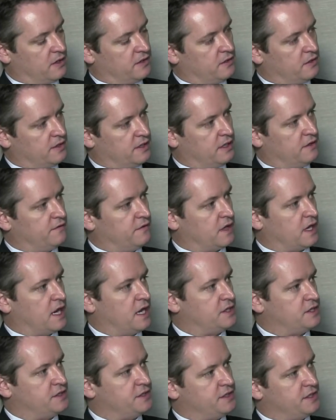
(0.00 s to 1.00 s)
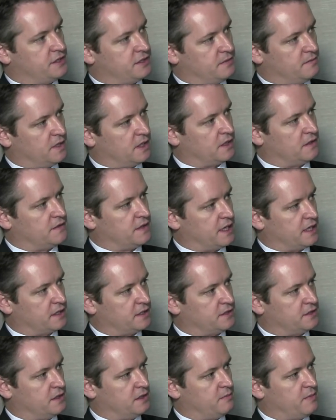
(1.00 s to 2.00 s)
identification system that can
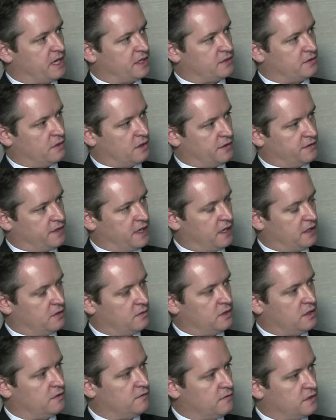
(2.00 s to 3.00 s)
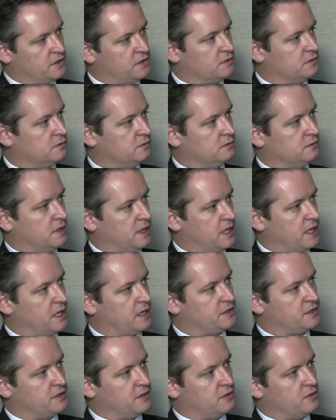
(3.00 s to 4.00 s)
take a seed batch right down to individual
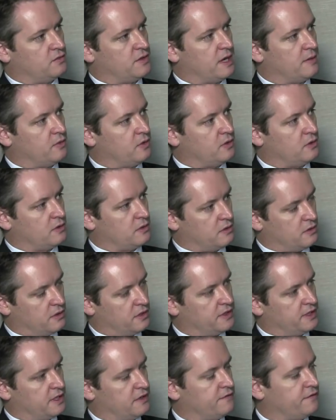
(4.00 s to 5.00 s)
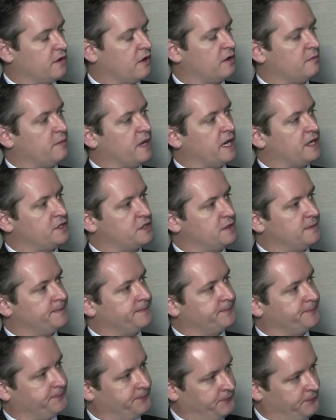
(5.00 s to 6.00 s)
serial number or identified
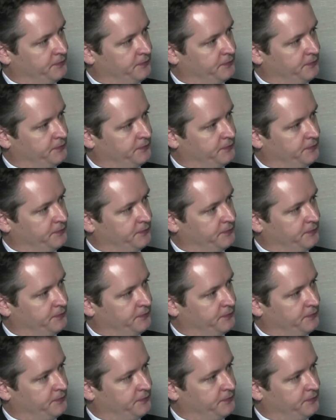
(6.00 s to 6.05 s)
batch.